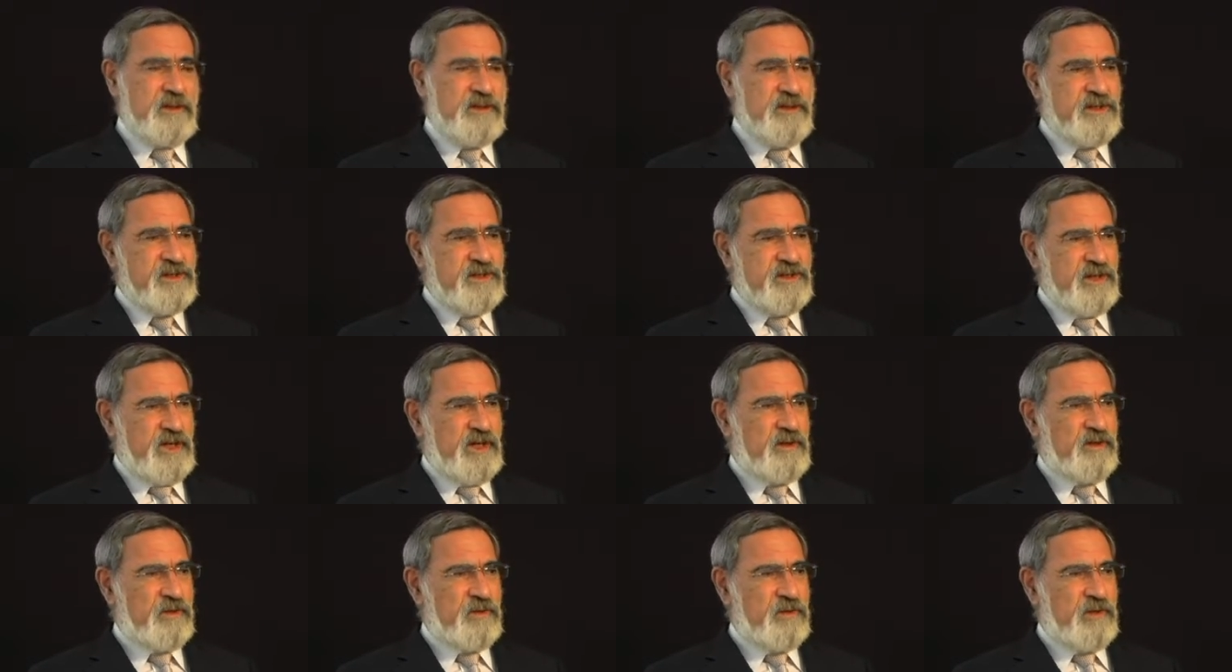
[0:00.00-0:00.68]

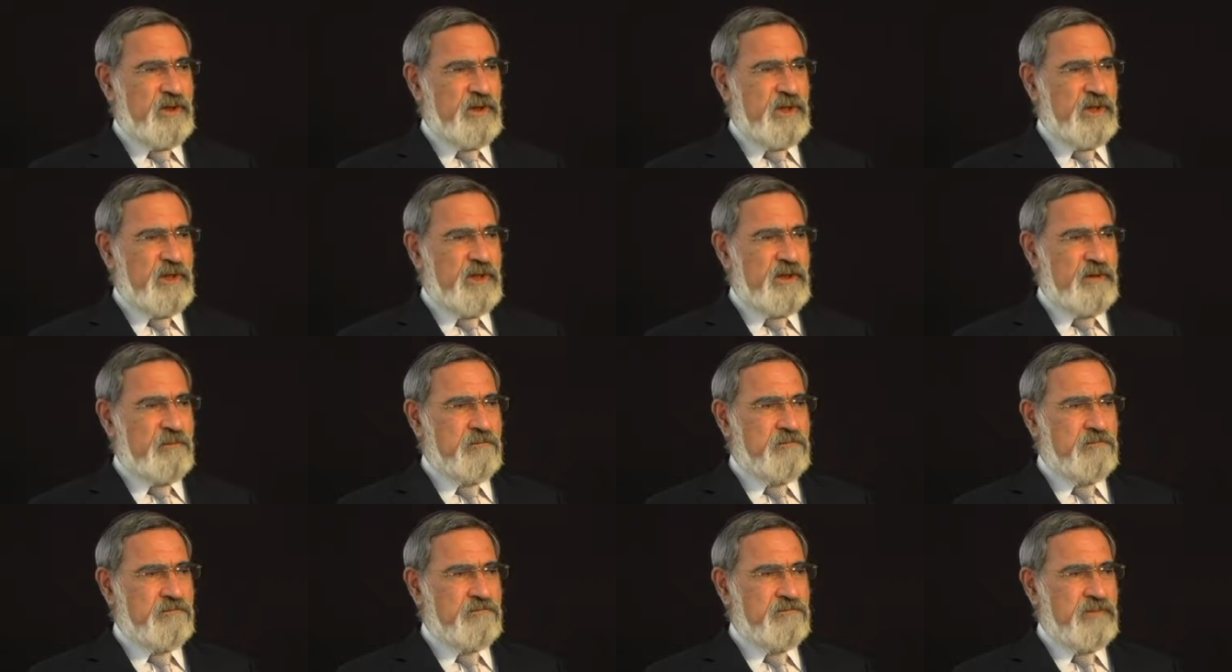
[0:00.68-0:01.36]
So
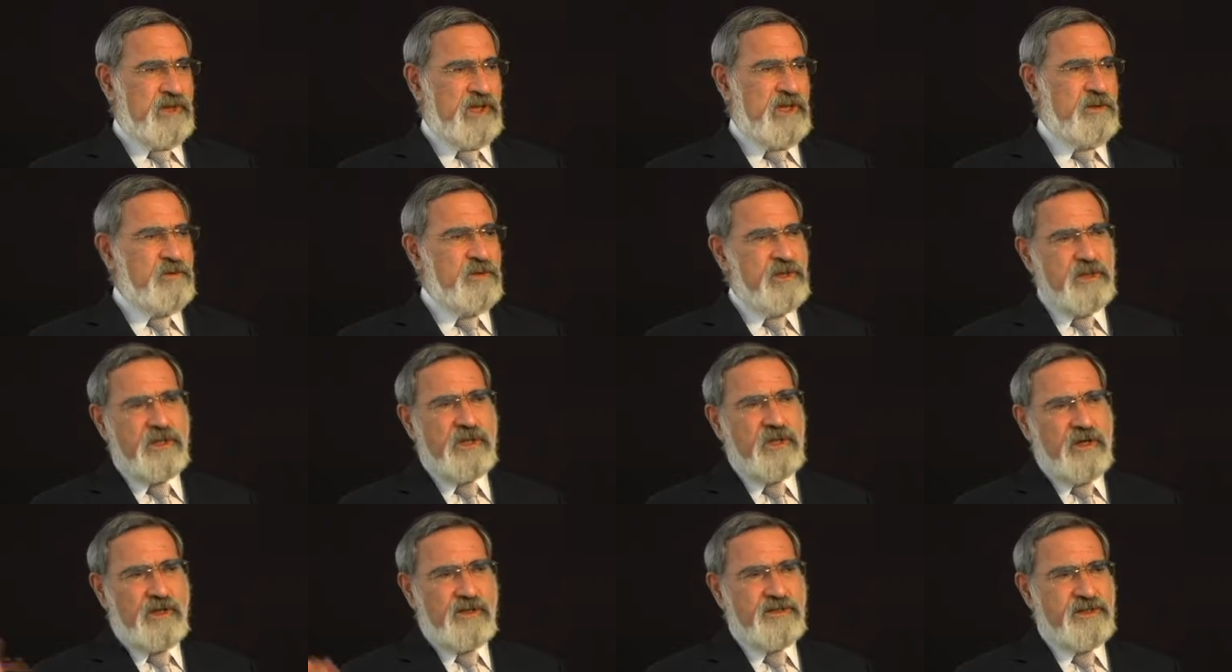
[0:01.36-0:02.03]
um, he would
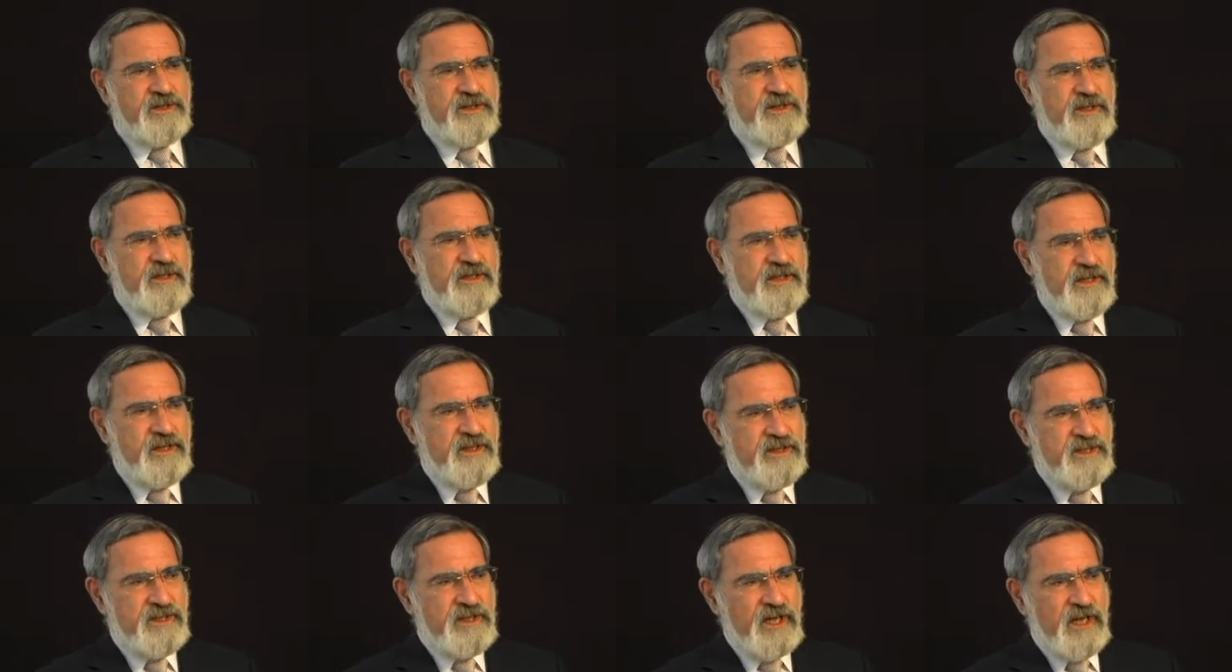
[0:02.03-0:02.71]

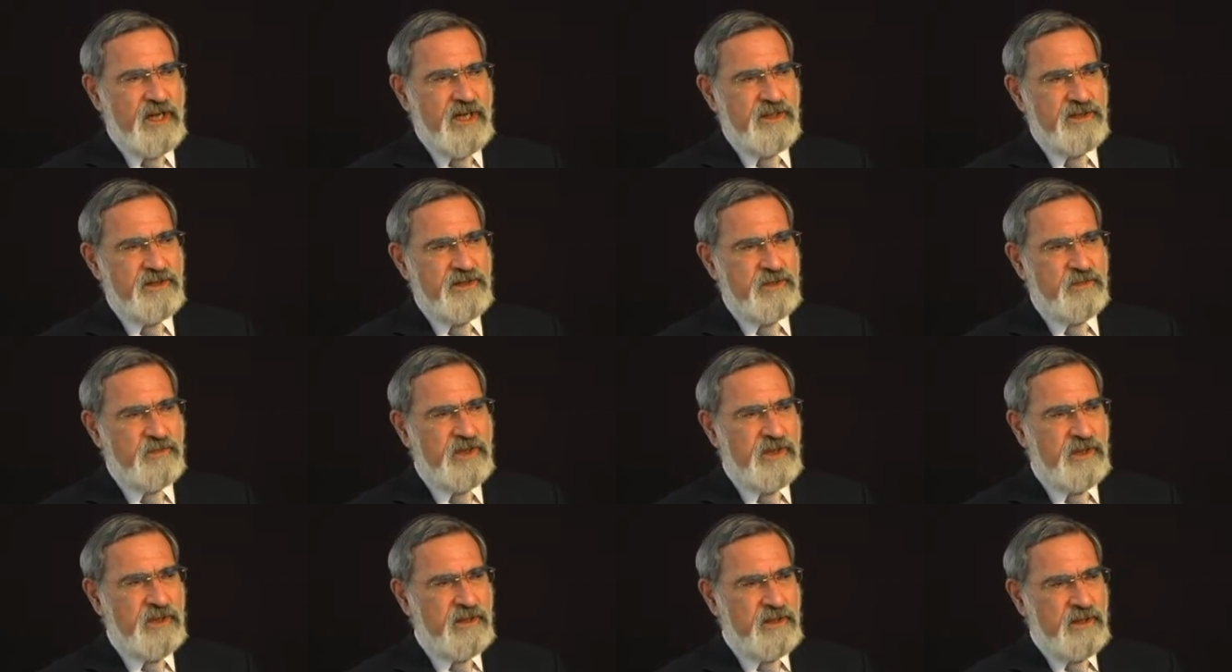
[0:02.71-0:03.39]
constantly challenge
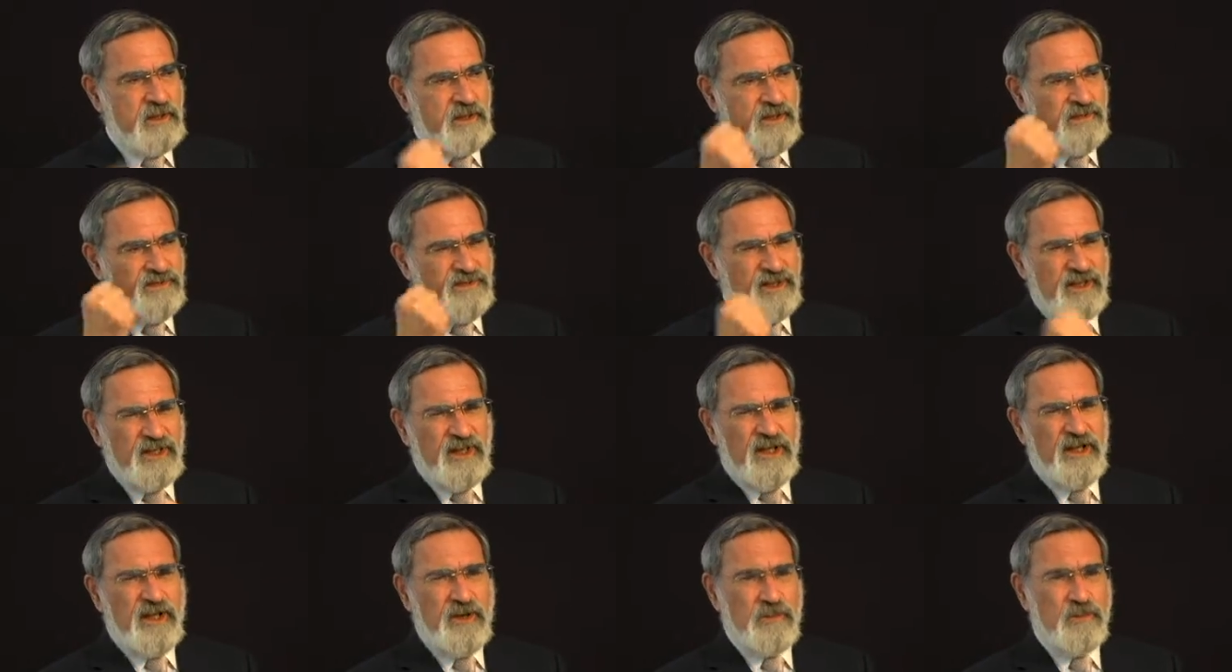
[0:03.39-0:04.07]
me to
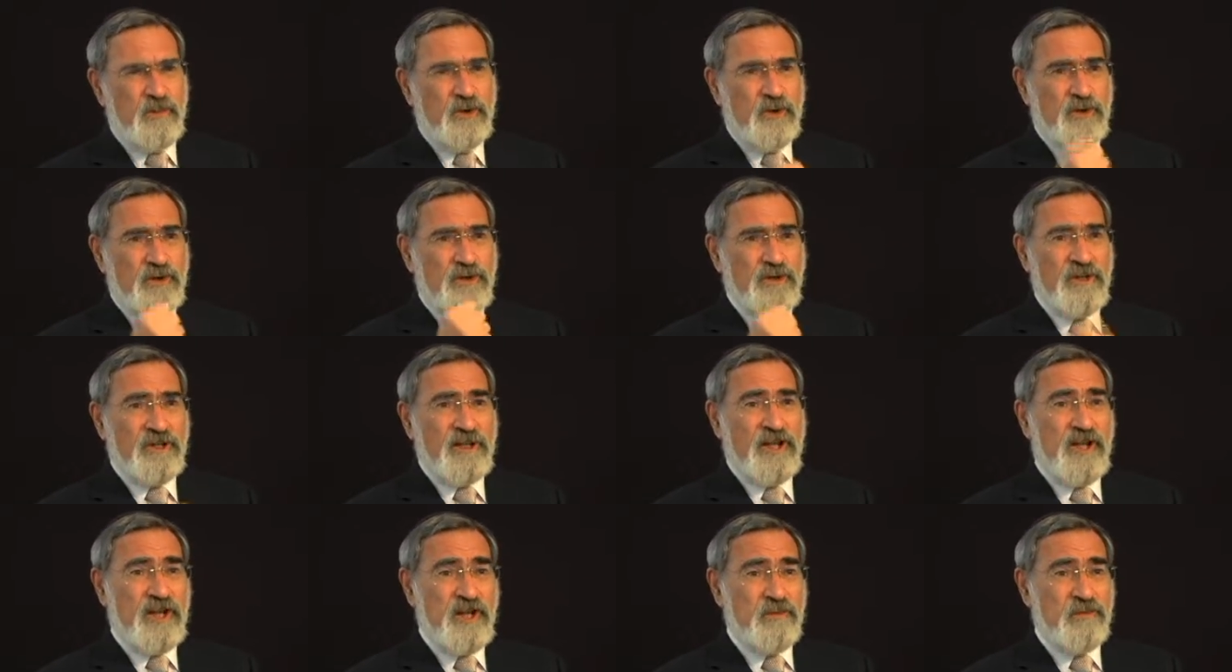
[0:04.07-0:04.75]
learn more and
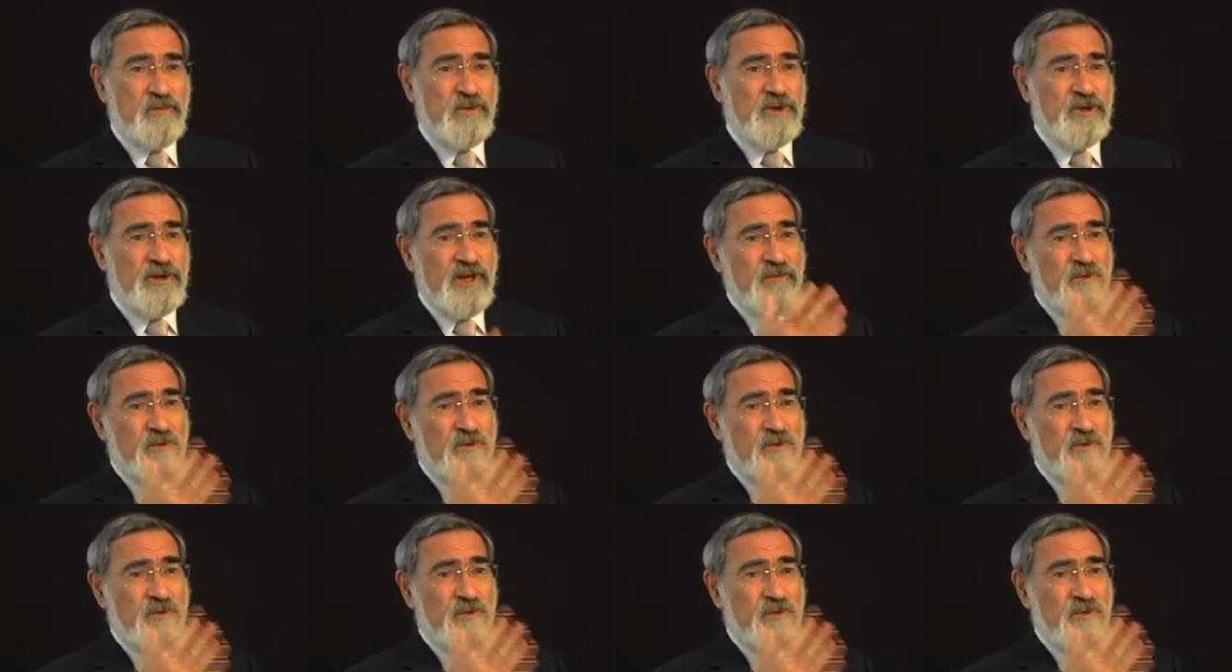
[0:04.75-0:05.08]
learn more.